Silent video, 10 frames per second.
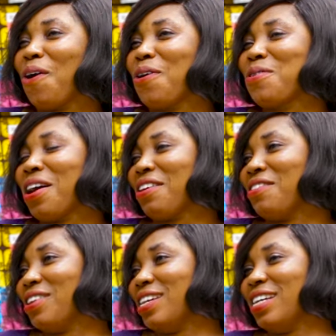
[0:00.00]

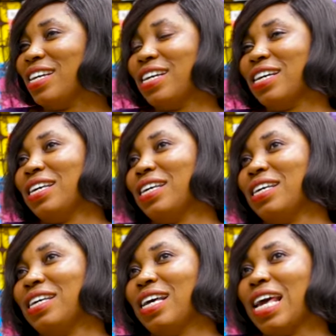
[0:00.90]
Owari.
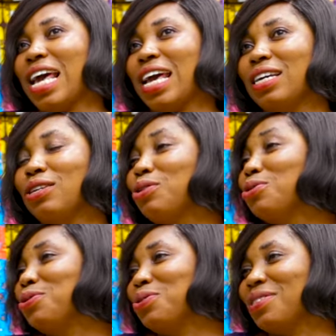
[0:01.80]
Mm. And
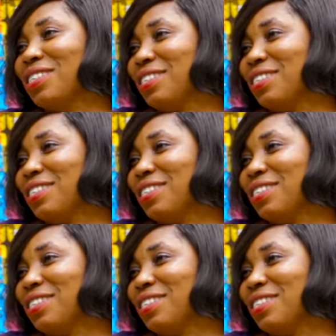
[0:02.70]
Ludo.